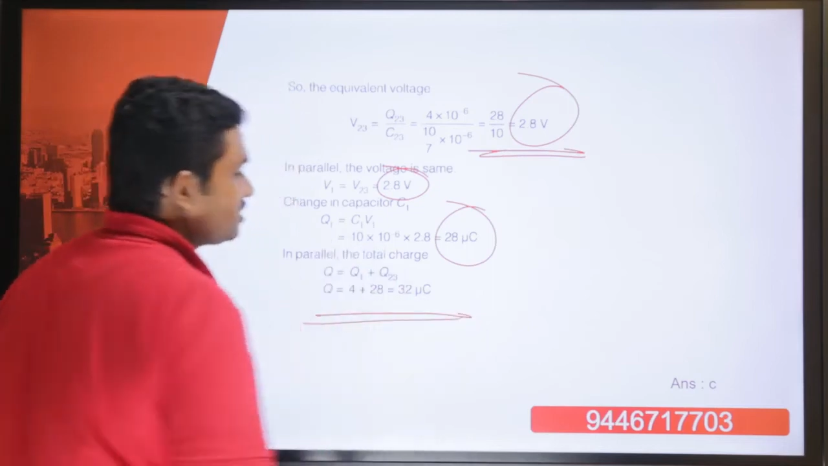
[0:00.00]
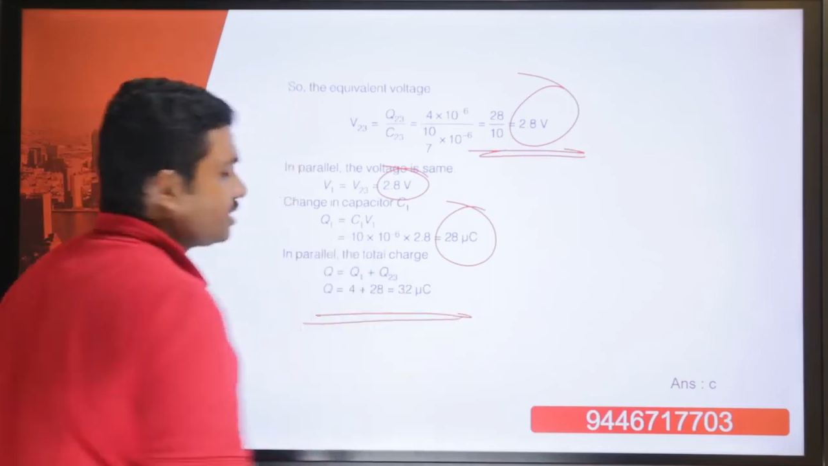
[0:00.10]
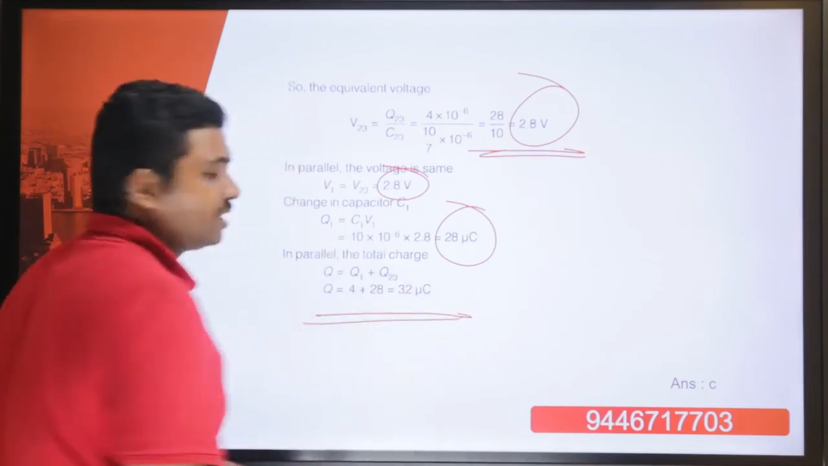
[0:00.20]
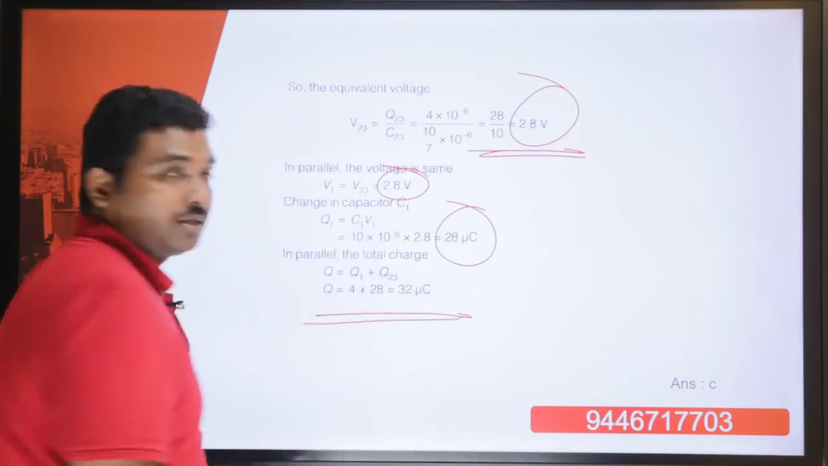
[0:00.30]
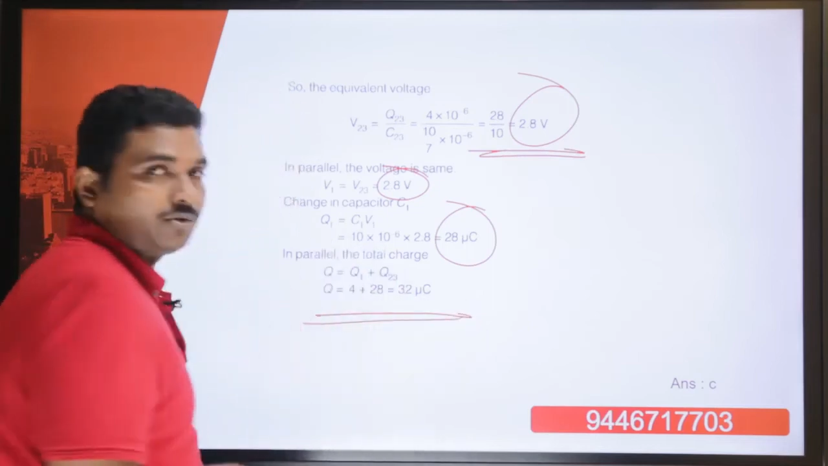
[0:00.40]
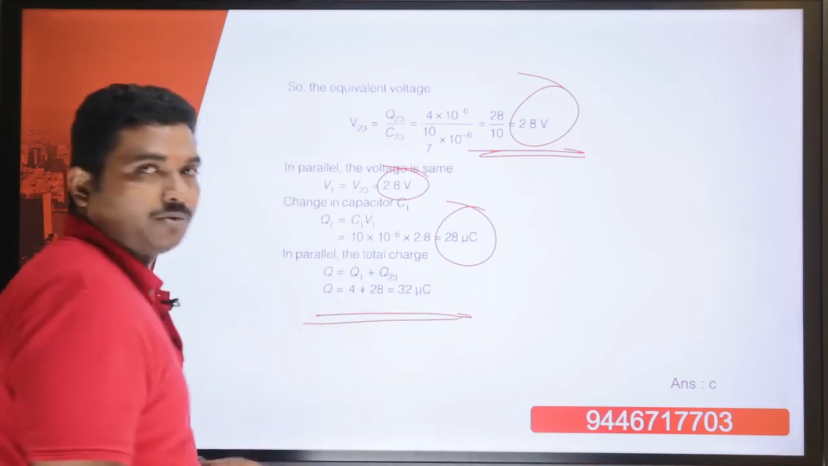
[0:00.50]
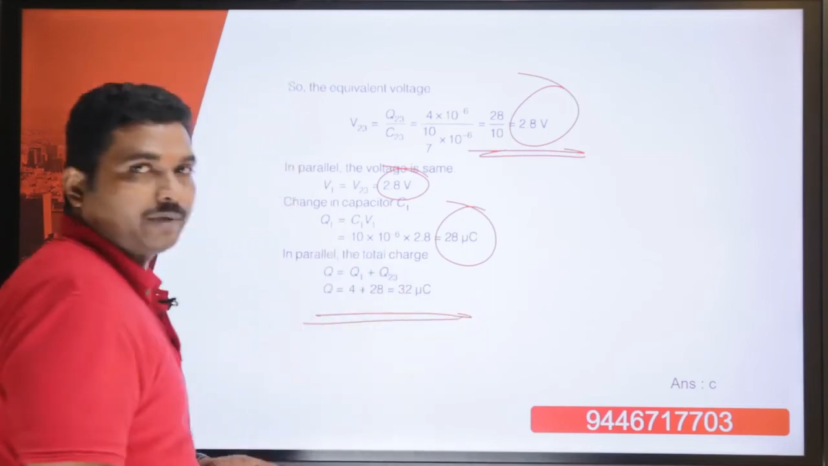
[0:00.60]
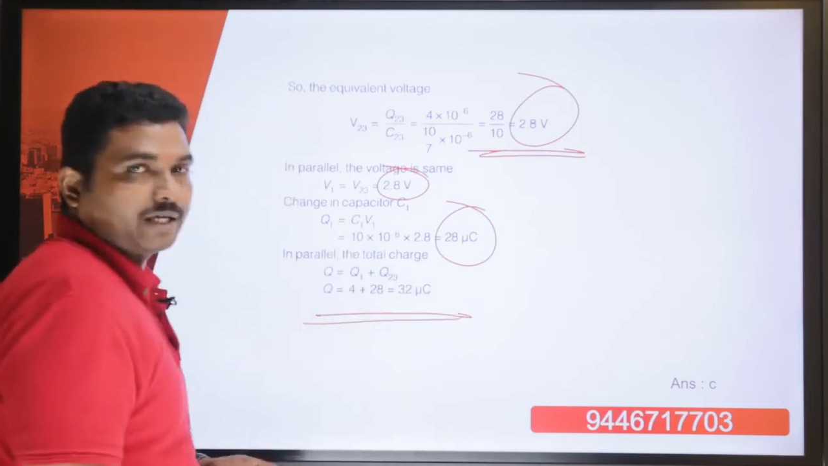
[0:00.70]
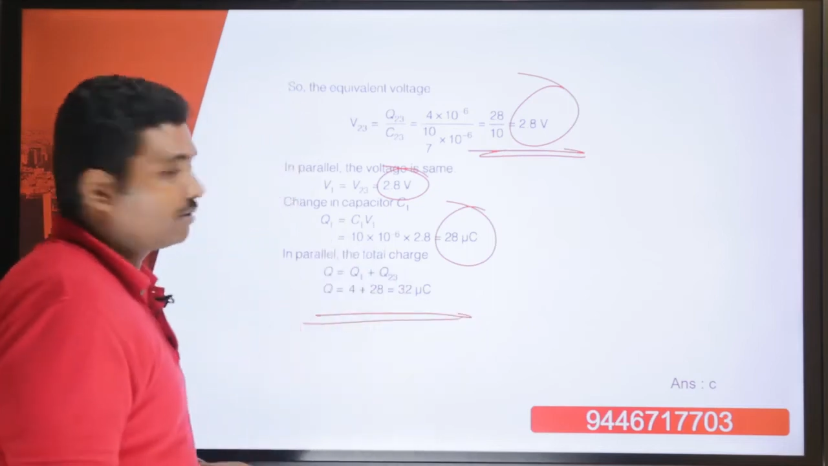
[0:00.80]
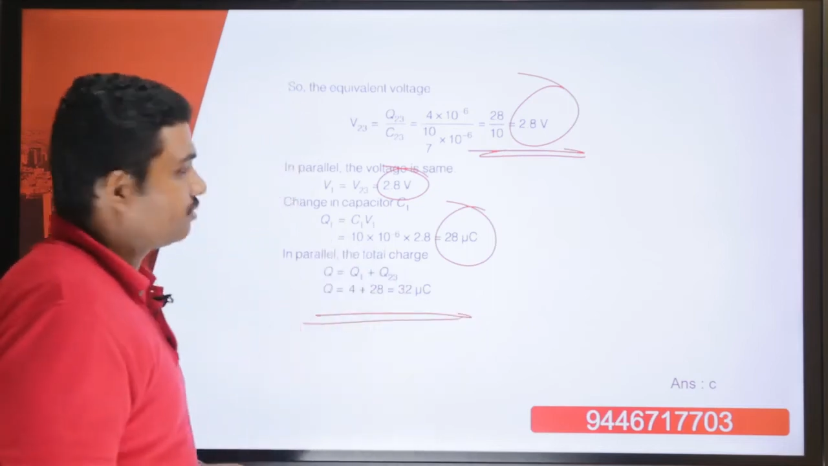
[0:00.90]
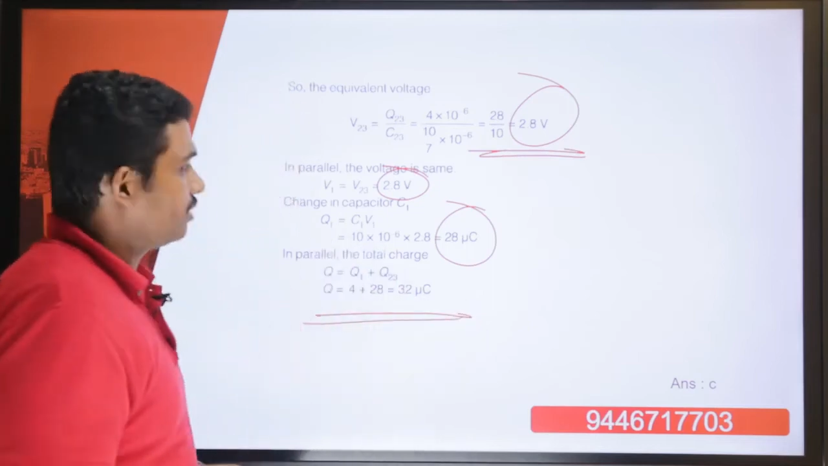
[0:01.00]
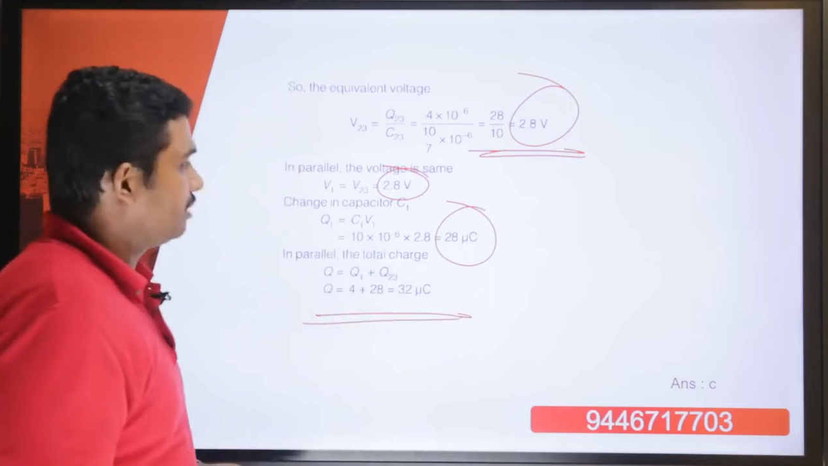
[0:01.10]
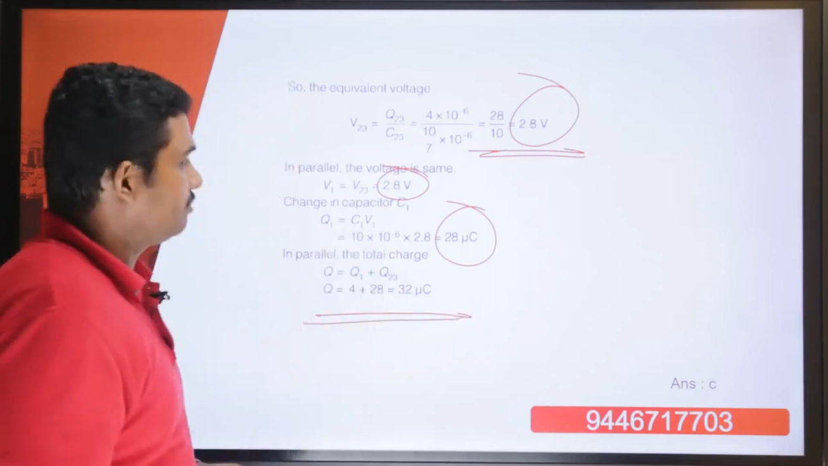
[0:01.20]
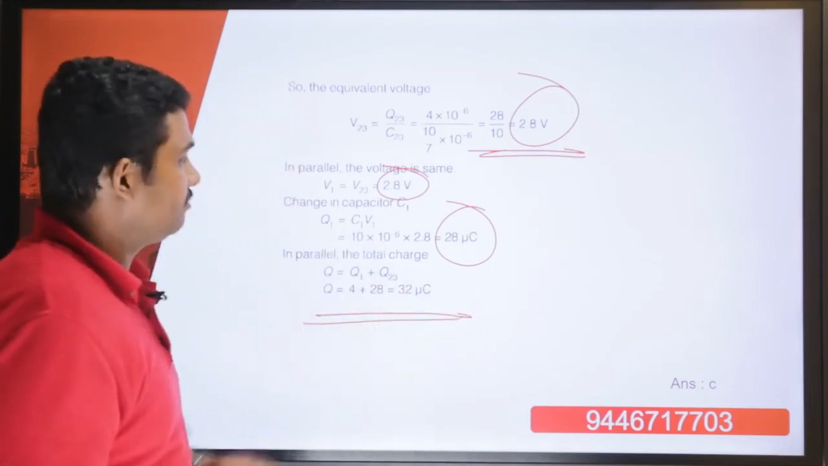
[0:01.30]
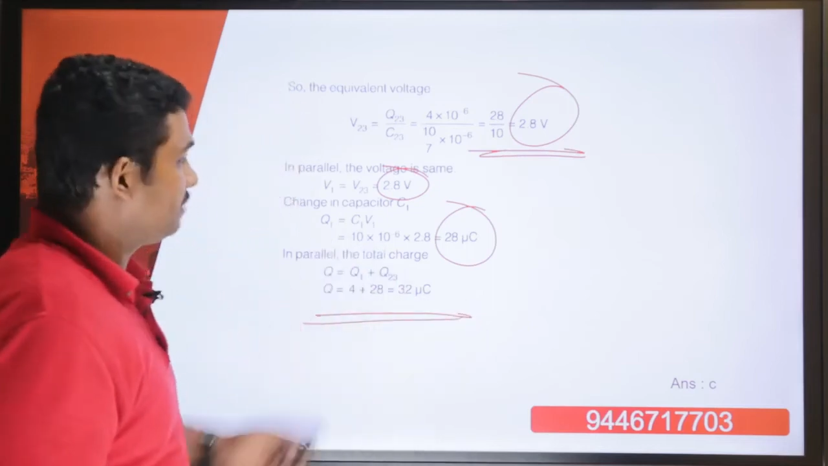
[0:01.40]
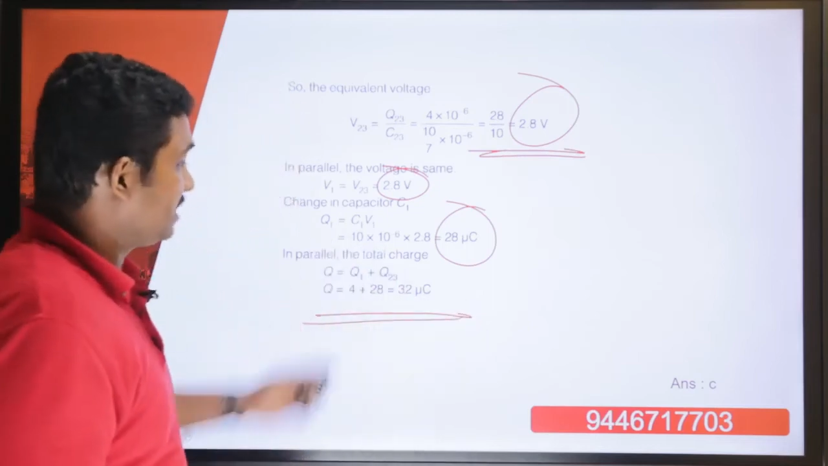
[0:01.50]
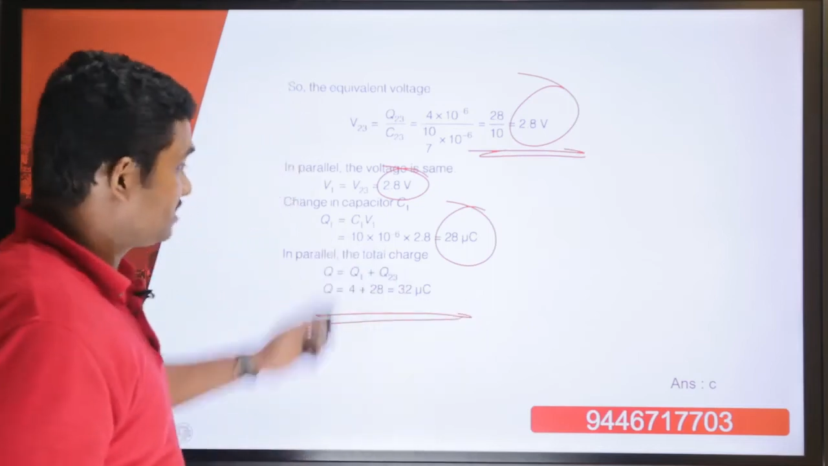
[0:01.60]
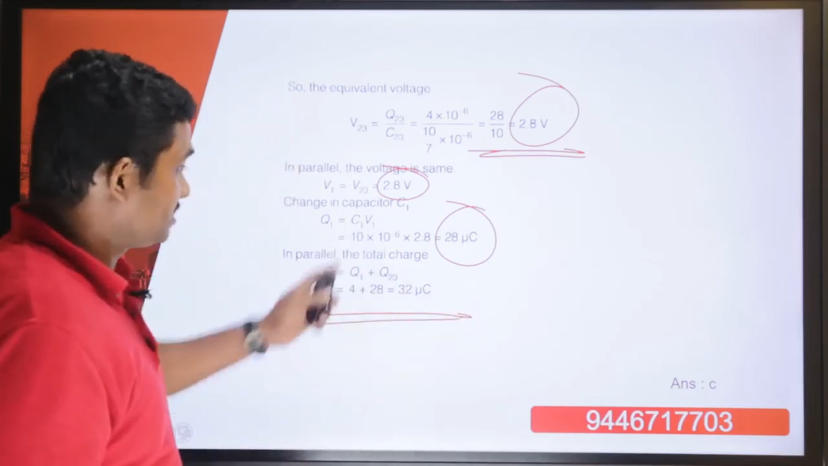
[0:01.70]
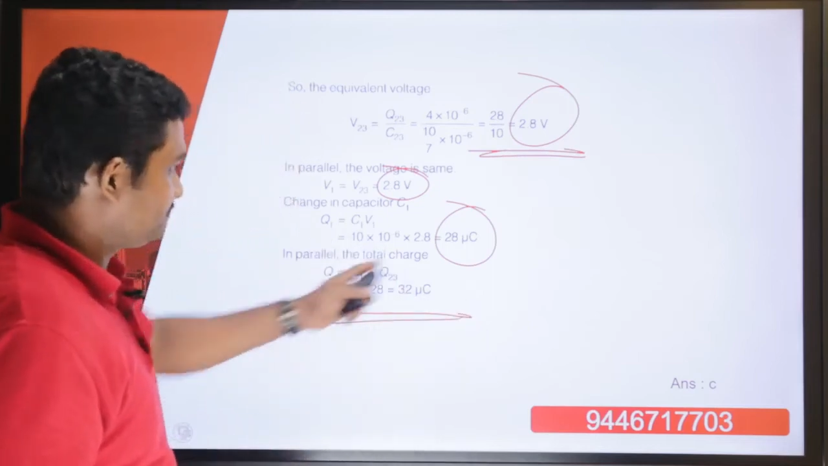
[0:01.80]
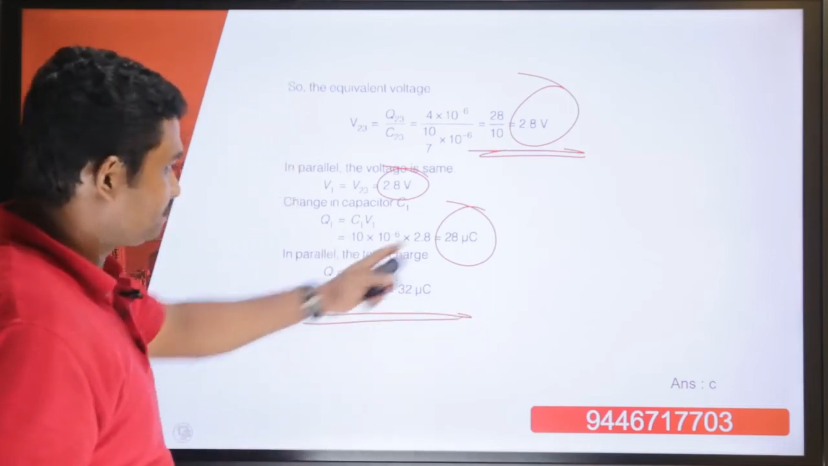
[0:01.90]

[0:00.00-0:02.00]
32 microcoulomb plus